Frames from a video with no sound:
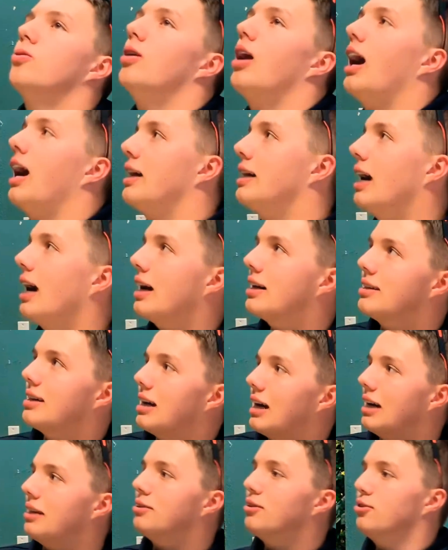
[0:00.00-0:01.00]

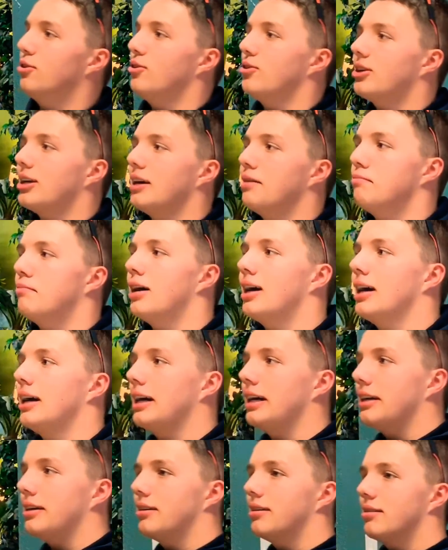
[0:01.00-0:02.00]
I'd look at
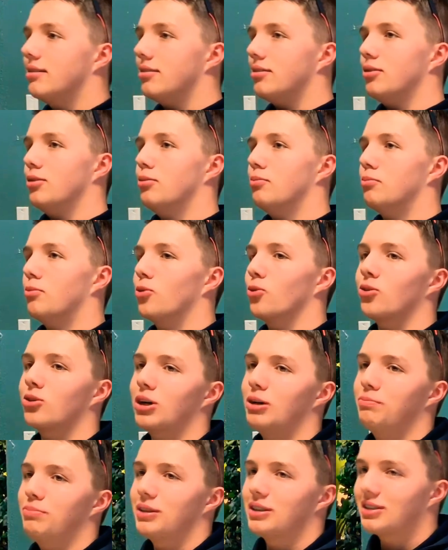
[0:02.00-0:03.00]
my moral
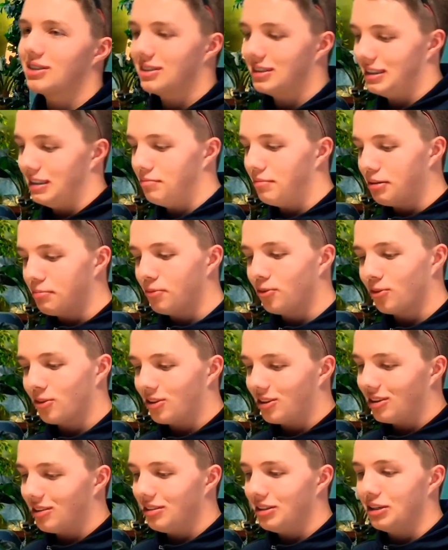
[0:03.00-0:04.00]
compass, because then my
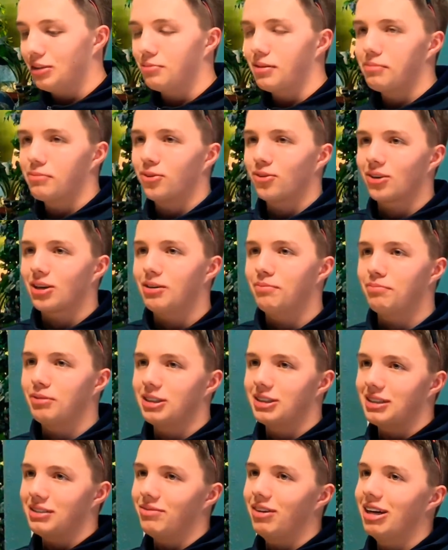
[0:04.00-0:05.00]
moral
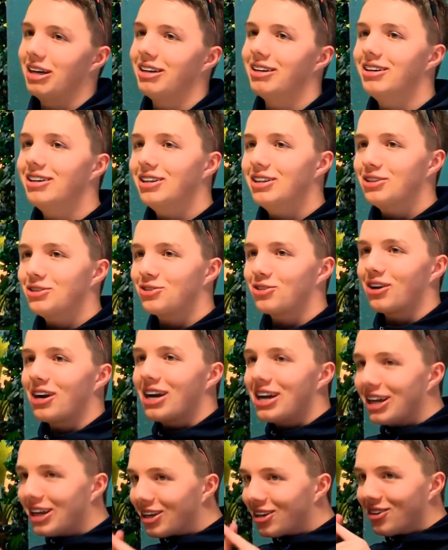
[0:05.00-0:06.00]
compass and my
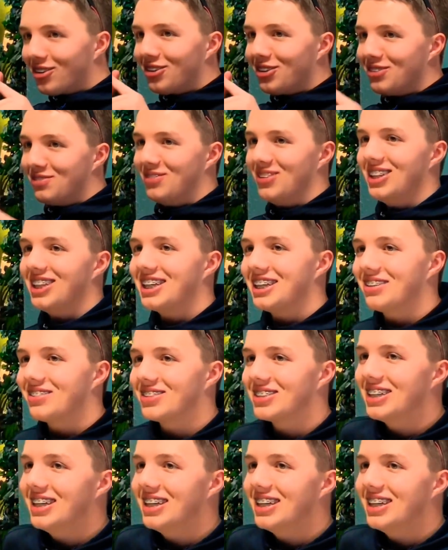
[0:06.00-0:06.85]
triangle of beliefs